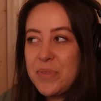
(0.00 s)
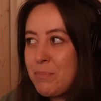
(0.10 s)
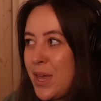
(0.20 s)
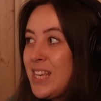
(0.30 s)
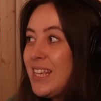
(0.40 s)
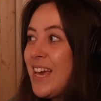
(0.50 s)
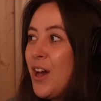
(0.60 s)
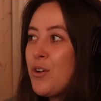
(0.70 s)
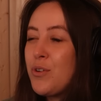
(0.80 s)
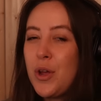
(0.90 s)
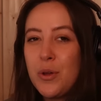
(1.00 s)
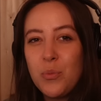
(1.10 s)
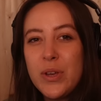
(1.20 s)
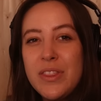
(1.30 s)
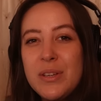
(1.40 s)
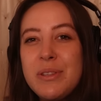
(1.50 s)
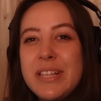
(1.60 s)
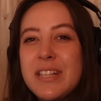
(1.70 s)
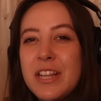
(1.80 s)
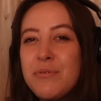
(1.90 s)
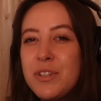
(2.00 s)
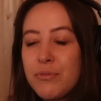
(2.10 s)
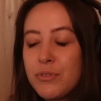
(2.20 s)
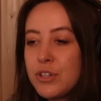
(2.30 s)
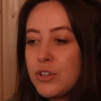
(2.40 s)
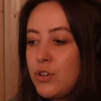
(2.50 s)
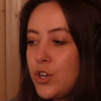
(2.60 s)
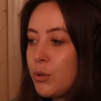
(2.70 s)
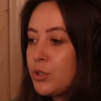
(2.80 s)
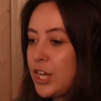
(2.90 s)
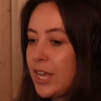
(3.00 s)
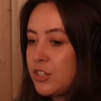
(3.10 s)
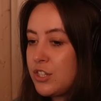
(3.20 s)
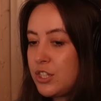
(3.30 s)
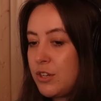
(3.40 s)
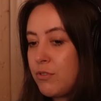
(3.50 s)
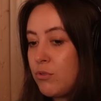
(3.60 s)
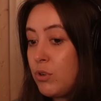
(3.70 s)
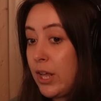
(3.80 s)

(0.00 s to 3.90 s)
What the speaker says: making it her own with all these kind of different note changes, different,